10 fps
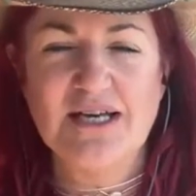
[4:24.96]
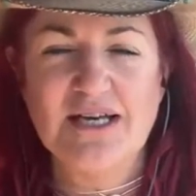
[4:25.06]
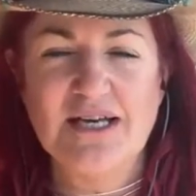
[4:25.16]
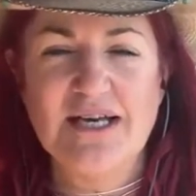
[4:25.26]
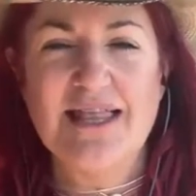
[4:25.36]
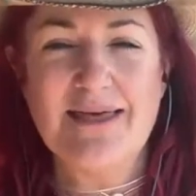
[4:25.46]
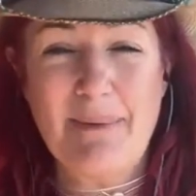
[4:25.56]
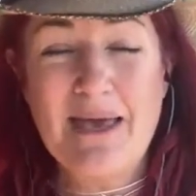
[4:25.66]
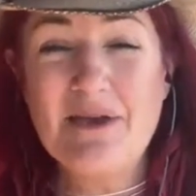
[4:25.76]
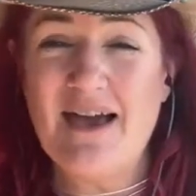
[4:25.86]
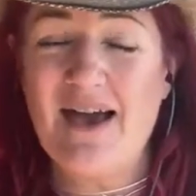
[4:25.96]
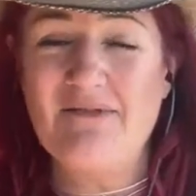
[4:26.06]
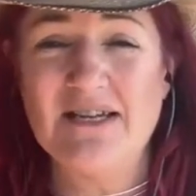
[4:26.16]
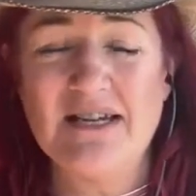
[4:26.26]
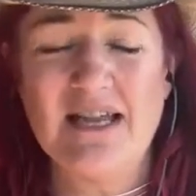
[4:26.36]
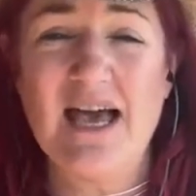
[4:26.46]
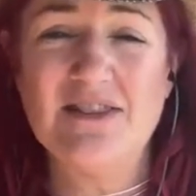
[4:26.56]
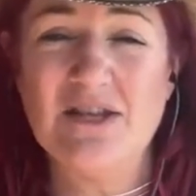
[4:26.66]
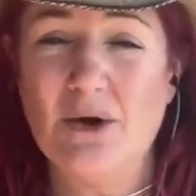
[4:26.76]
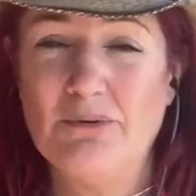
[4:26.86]
that maybe you haven't had
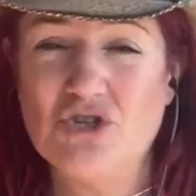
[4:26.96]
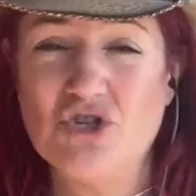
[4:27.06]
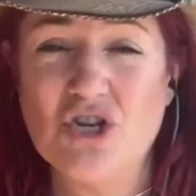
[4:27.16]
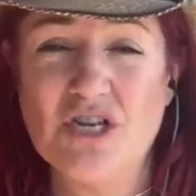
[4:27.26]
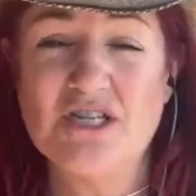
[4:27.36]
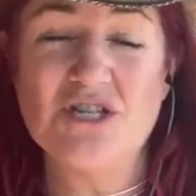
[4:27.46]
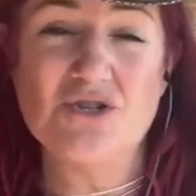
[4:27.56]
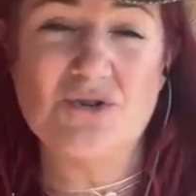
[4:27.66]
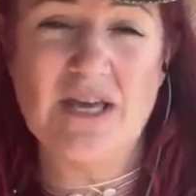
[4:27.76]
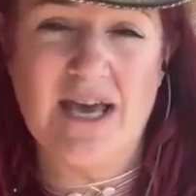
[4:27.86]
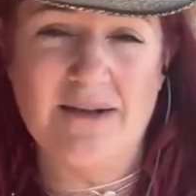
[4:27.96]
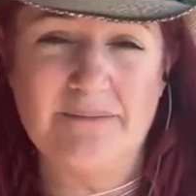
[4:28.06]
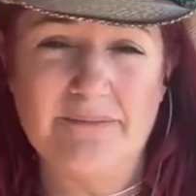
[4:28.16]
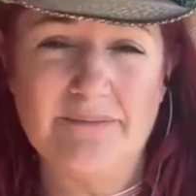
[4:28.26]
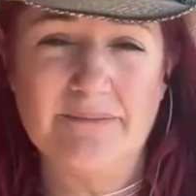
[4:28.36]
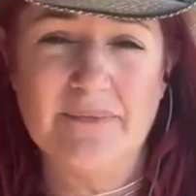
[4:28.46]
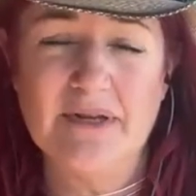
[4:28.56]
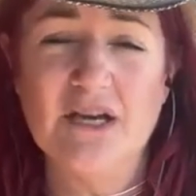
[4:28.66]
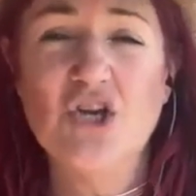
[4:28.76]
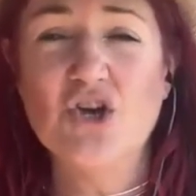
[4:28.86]
the opportunity to do yet?
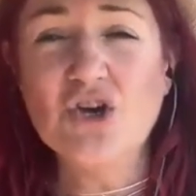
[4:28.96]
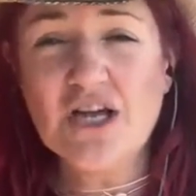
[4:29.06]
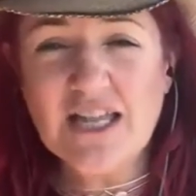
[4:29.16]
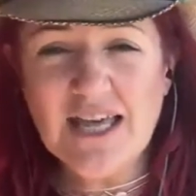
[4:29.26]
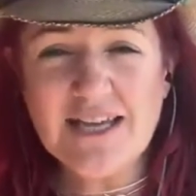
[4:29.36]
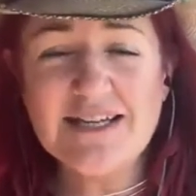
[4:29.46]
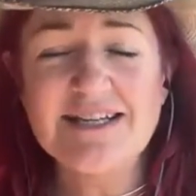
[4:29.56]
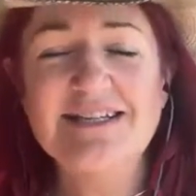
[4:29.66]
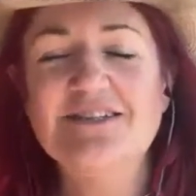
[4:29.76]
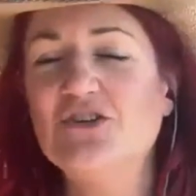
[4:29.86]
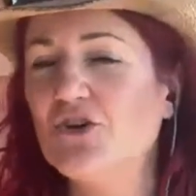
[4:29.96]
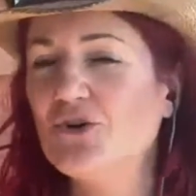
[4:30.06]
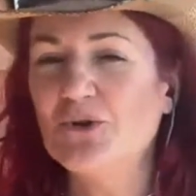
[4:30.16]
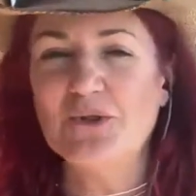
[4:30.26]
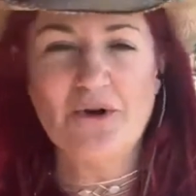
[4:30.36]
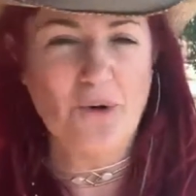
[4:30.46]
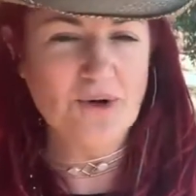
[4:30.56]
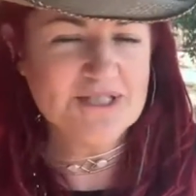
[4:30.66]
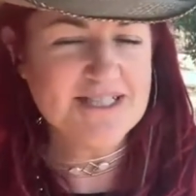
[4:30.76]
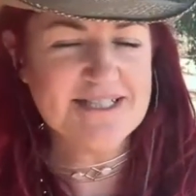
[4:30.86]
Google it, Google the
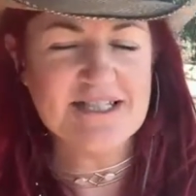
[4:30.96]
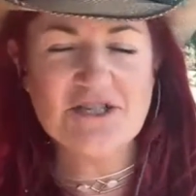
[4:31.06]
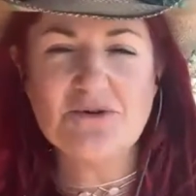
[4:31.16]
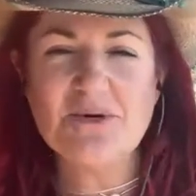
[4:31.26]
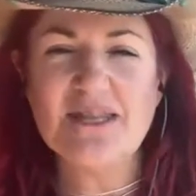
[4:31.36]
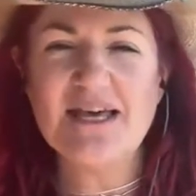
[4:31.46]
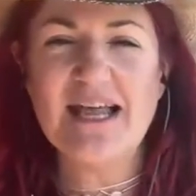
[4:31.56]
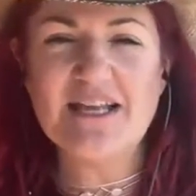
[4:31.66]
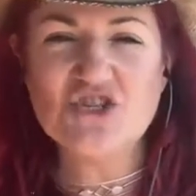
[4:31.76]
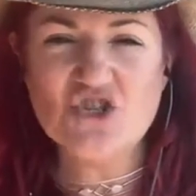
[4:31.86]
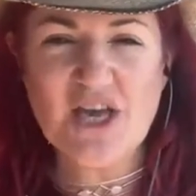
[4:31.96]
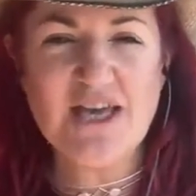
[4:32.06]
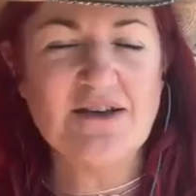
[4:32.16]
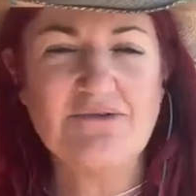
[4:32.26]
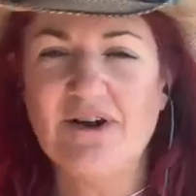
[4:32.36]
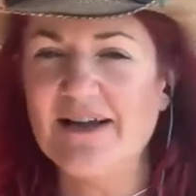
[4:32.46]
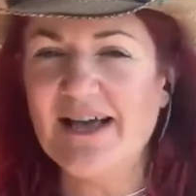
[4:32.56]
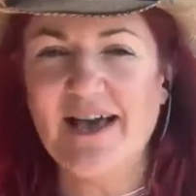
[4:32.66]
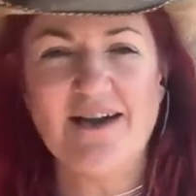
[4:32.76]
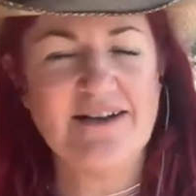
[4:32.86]
courses to do with it, and check it right
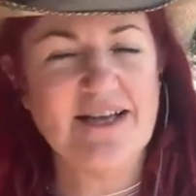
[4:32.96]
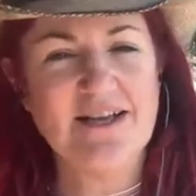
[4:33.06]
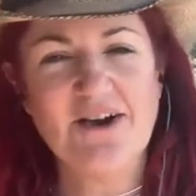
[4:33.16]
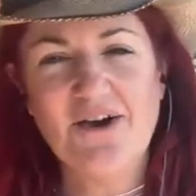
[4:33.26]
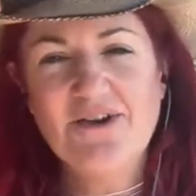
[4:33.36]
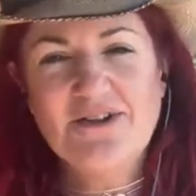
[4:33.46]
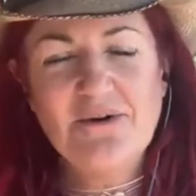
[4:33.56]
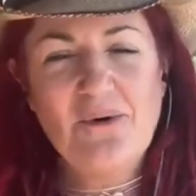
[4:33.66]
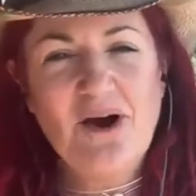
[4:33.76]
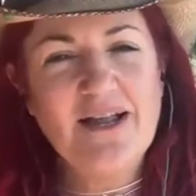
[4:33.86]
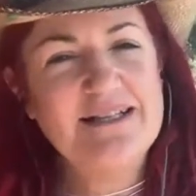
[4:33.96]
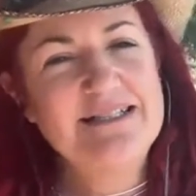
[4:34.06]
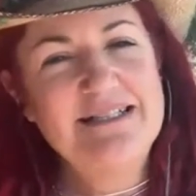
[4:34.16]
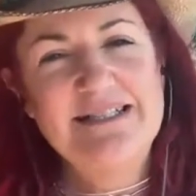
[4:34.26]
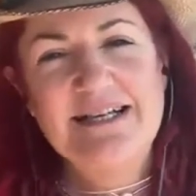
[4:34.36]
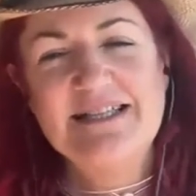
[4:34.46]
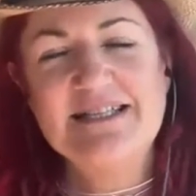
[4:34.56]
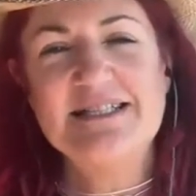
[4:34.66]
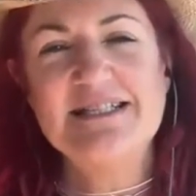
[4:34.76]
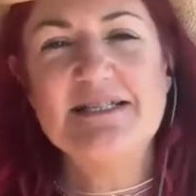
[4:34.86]
out and go, you know what?
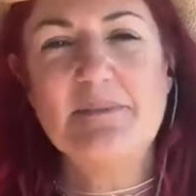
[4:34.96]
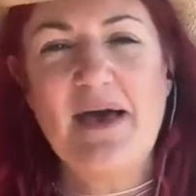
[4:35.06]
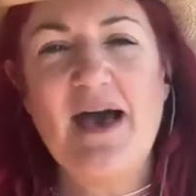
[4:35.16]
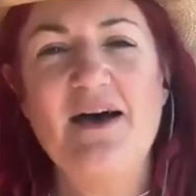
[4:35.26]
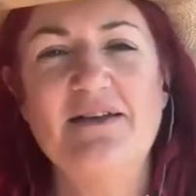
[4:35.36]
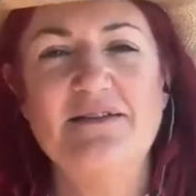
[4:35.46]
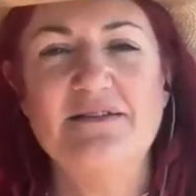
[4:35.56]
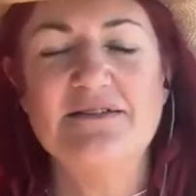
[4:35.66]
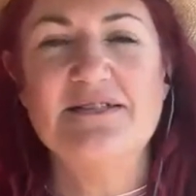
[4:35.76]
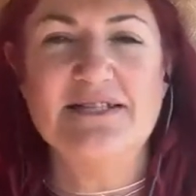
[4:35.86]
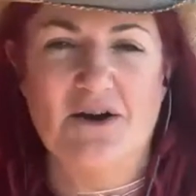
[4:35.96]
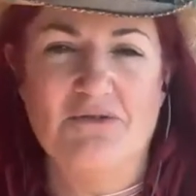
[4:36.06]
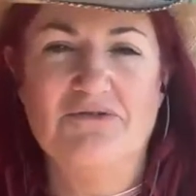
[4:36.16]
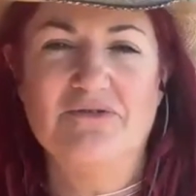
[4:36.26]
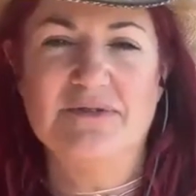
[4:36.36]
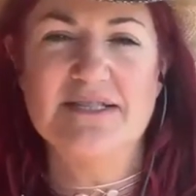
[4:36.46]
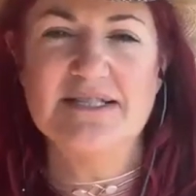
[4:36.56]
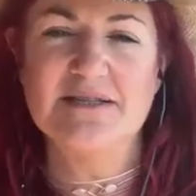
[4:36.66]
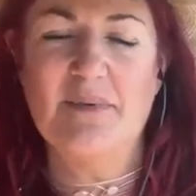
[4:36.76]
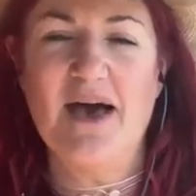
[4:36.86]
This is about self. This
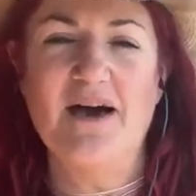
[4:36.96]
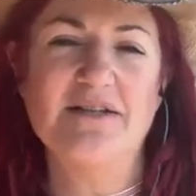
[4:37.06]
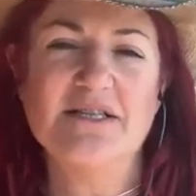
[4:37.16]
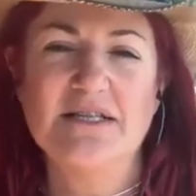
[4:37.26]
is about